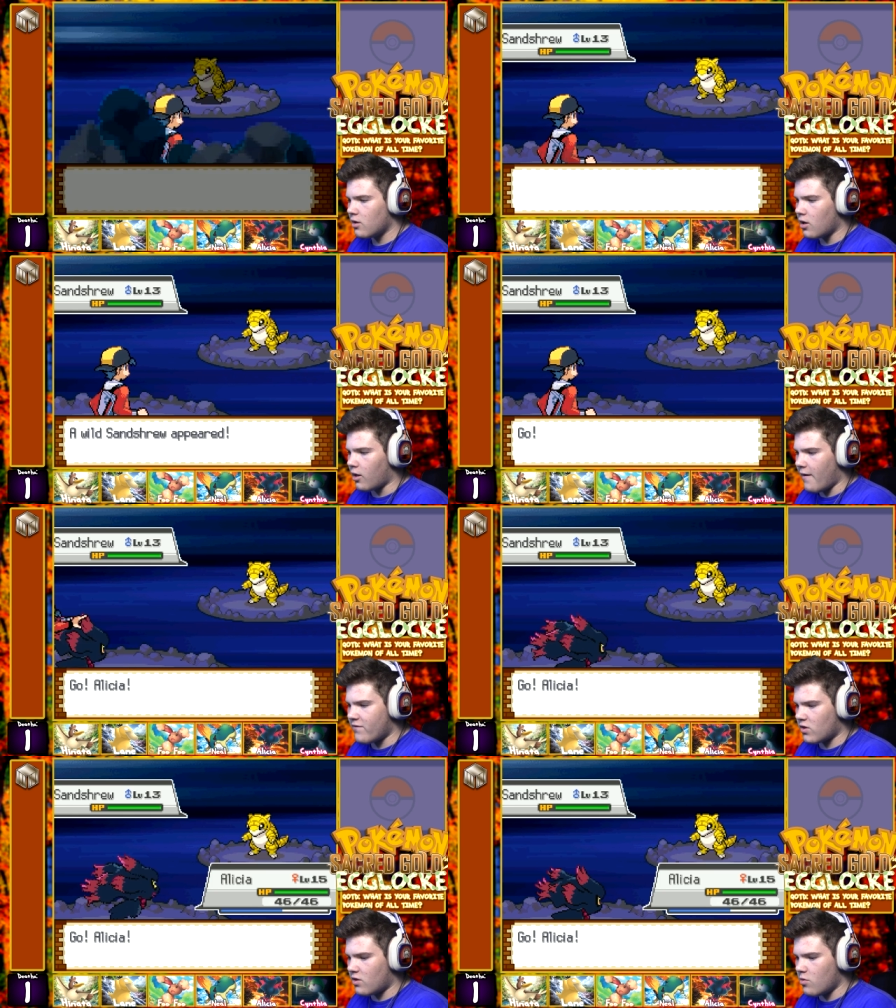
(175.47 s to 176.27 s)
I'll have
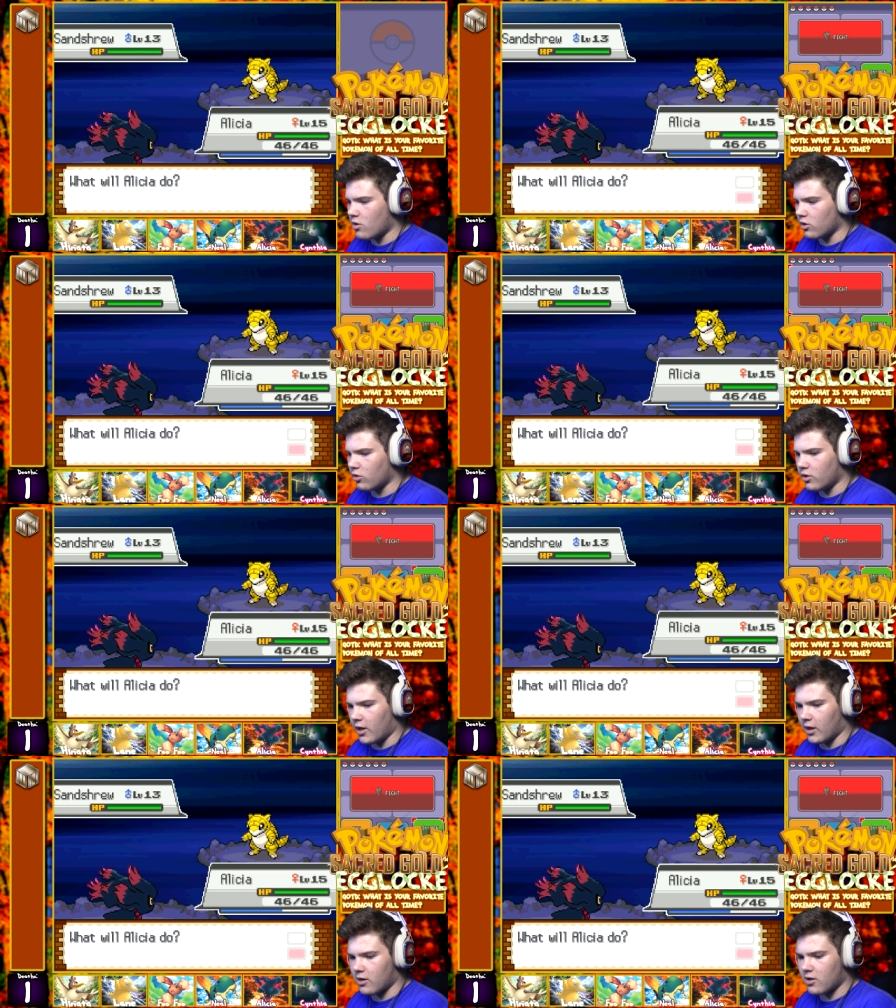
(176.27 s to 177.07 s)
to see who can learn
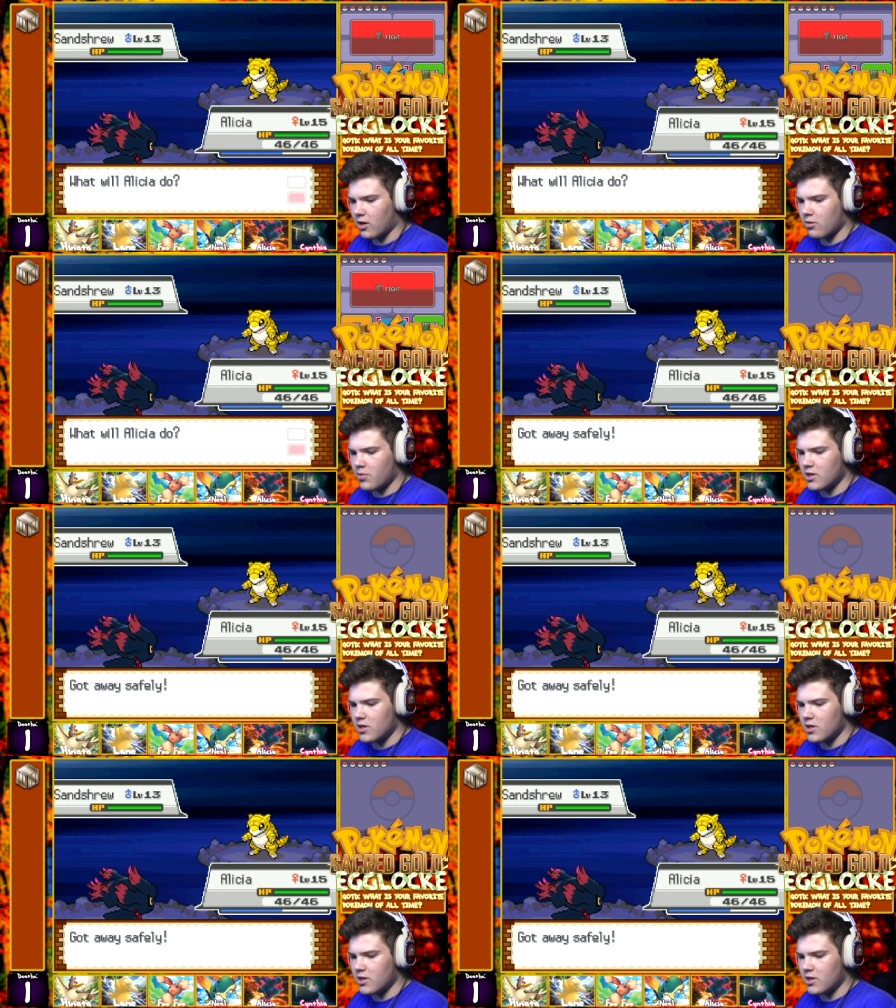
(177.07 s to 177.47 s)
that, because that could be